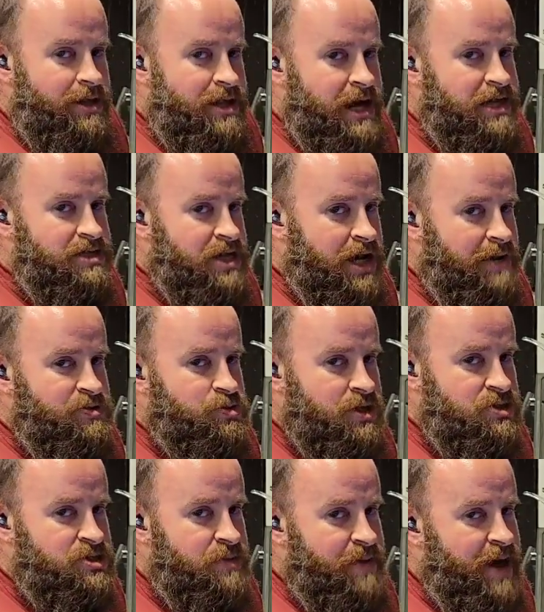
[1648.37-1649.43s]
A lot of times what
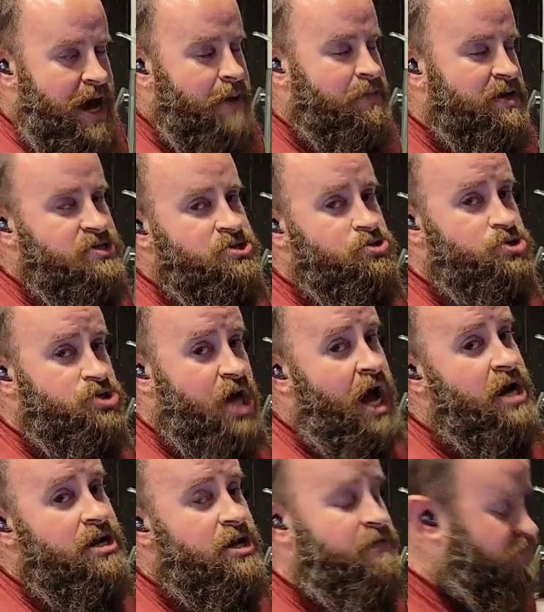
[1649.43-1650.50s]
ends up happening is there's
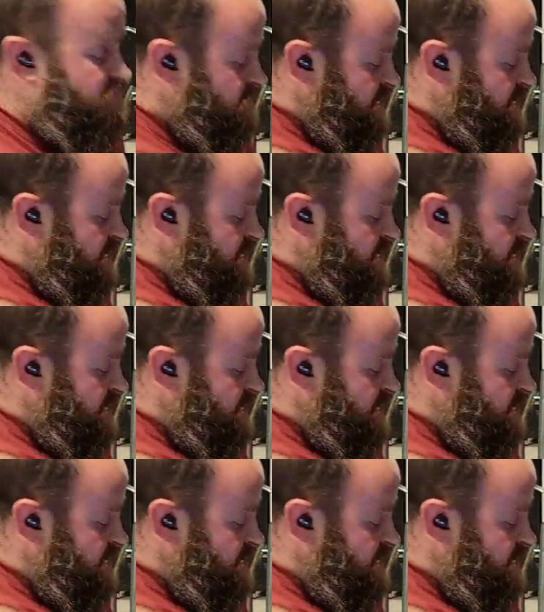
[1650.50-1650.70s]
not enough